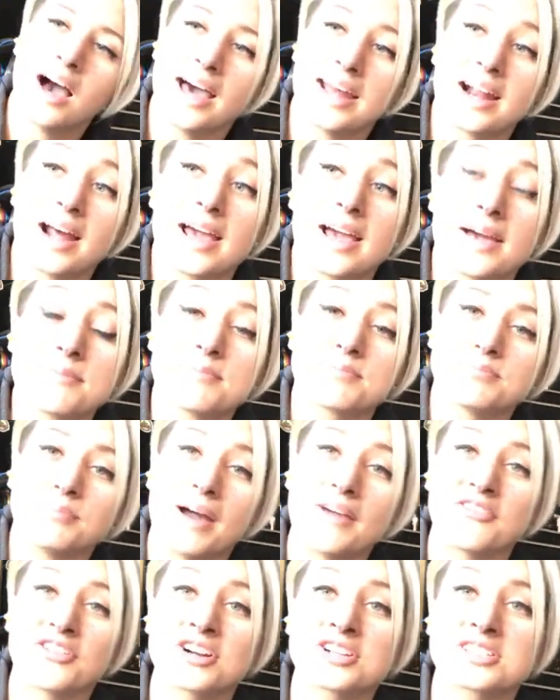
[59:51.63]
And
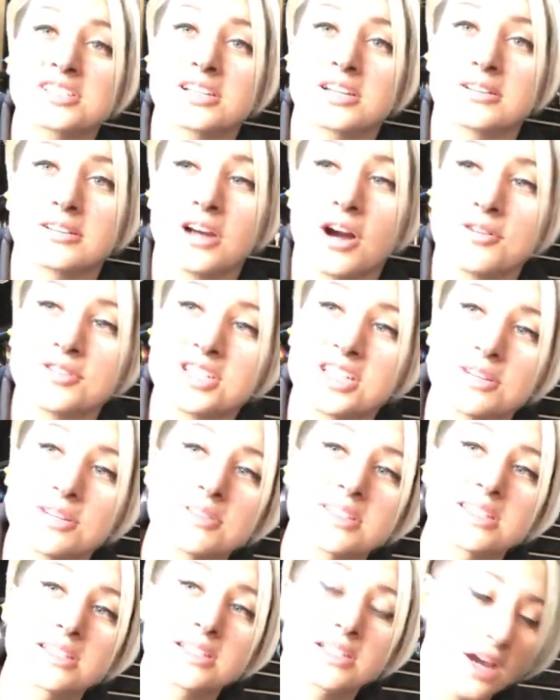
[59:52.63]
my first
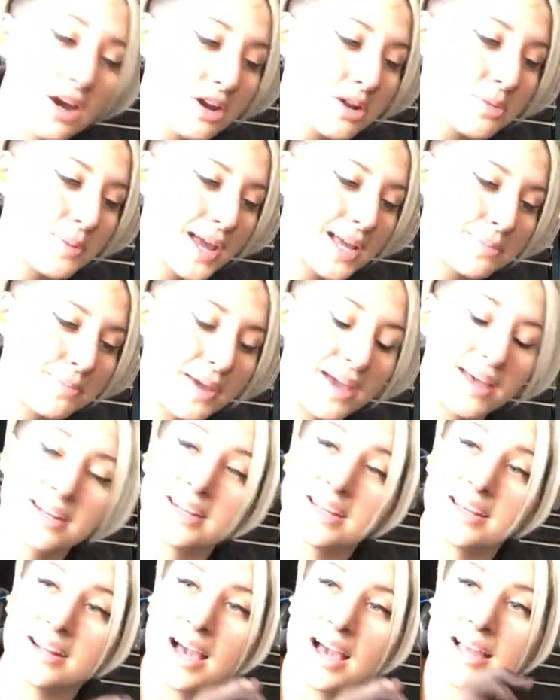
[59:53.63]
go-to is to go to Bike Bandit.